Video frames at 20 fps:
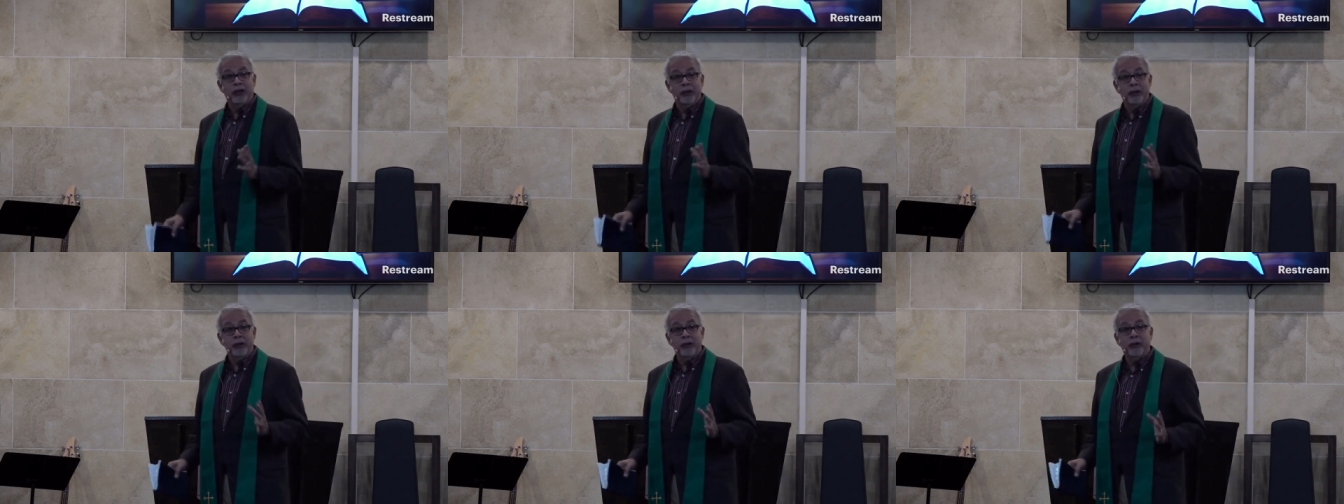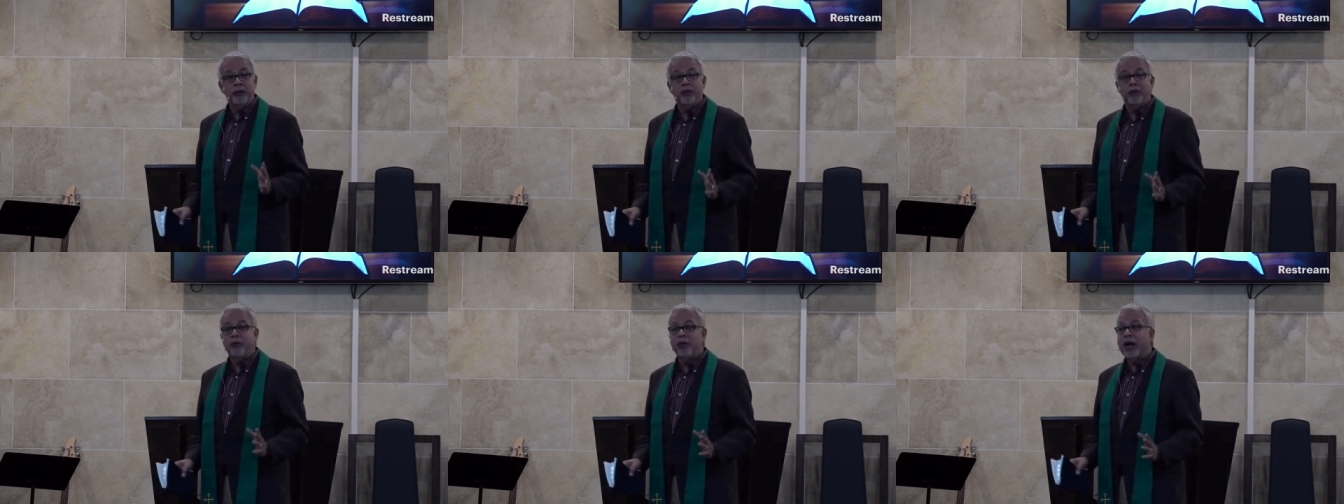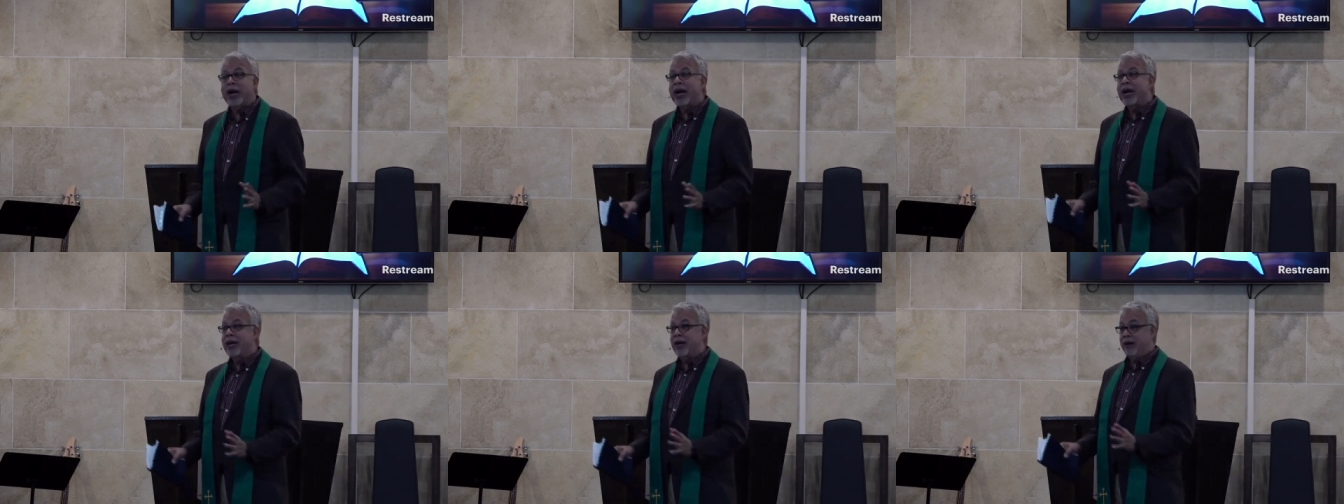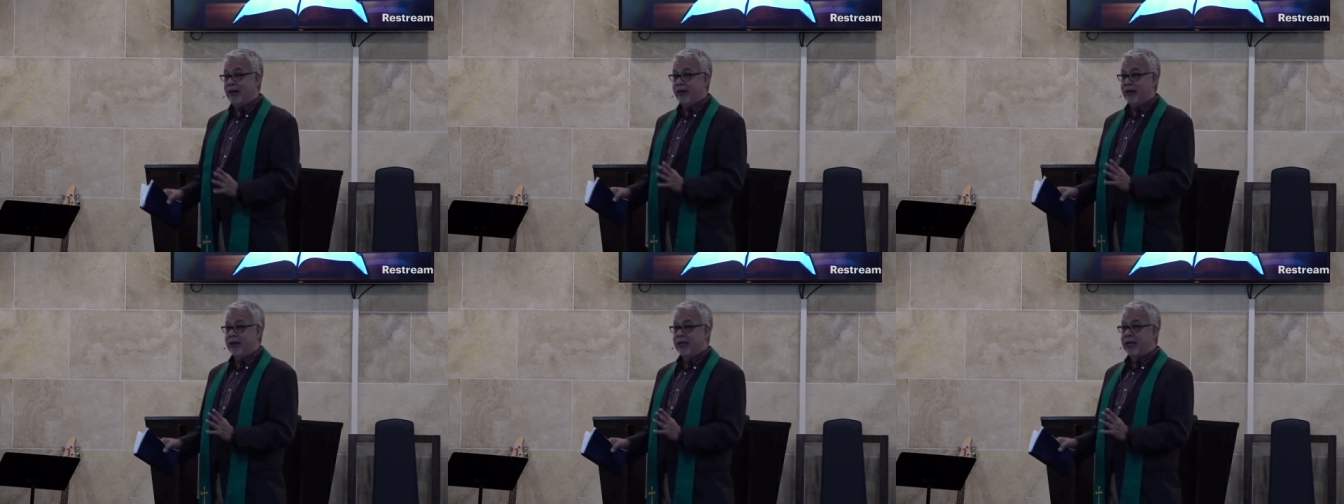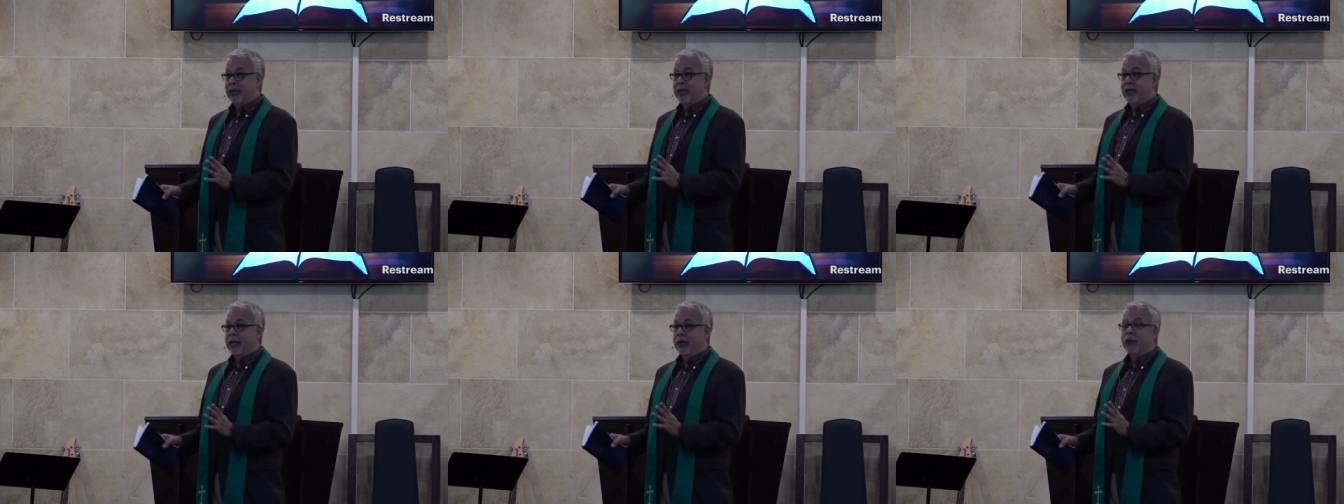through the fire
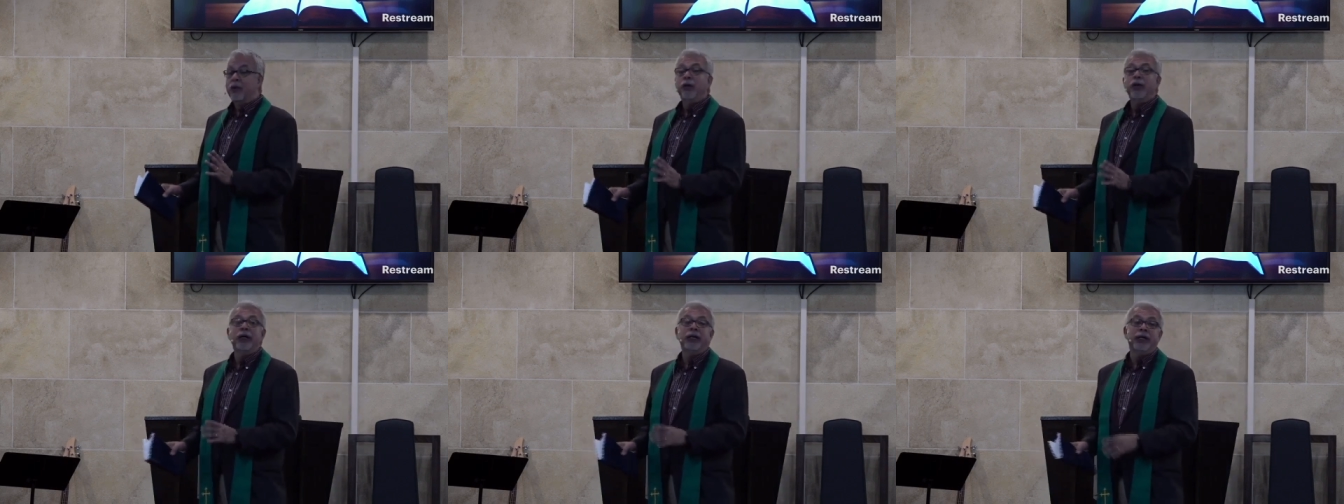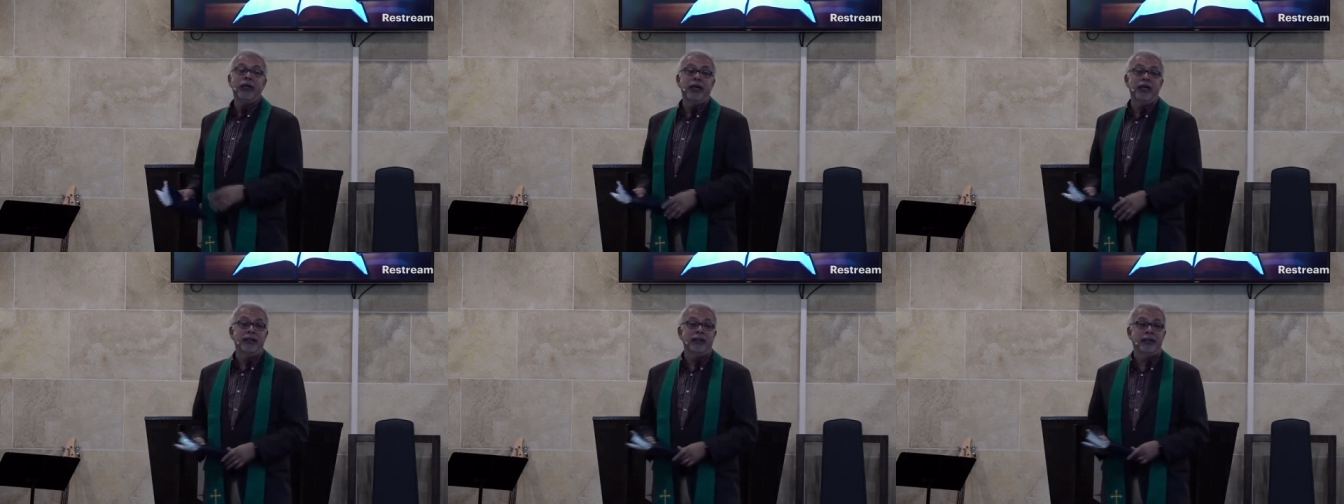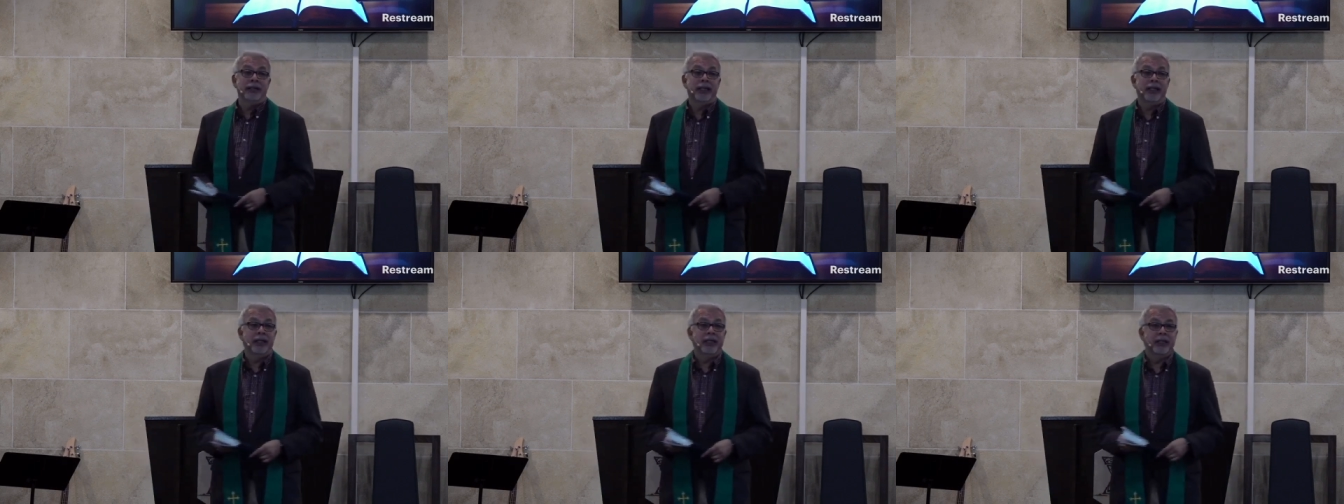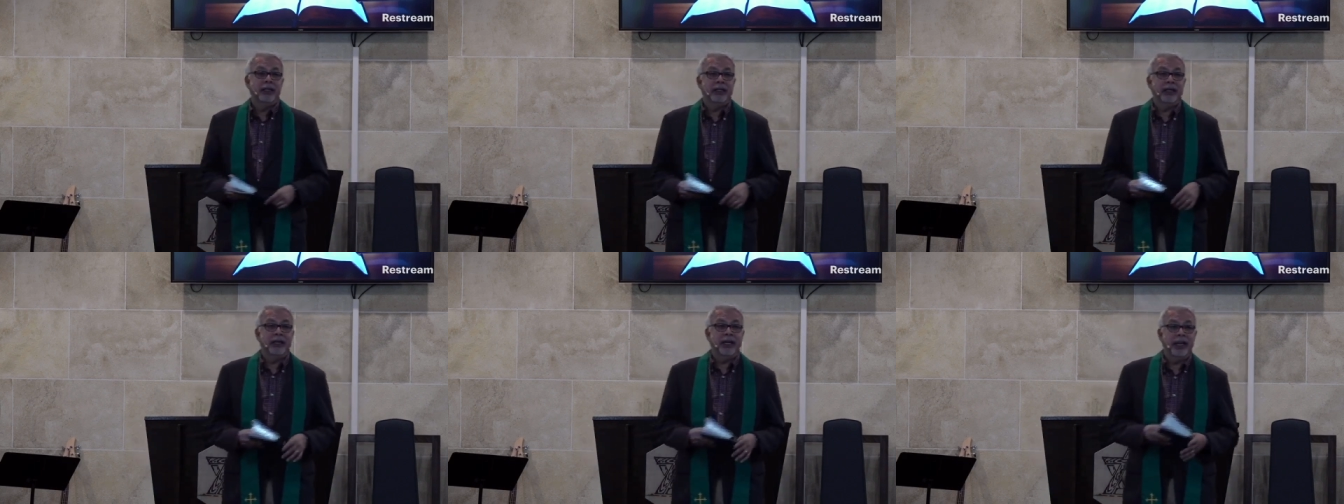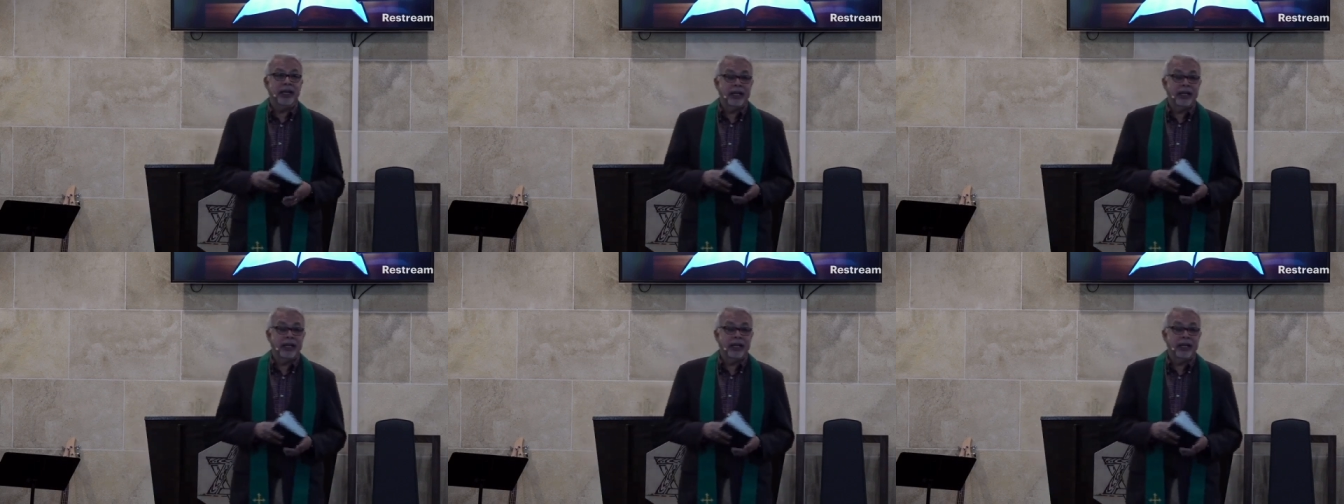with us to get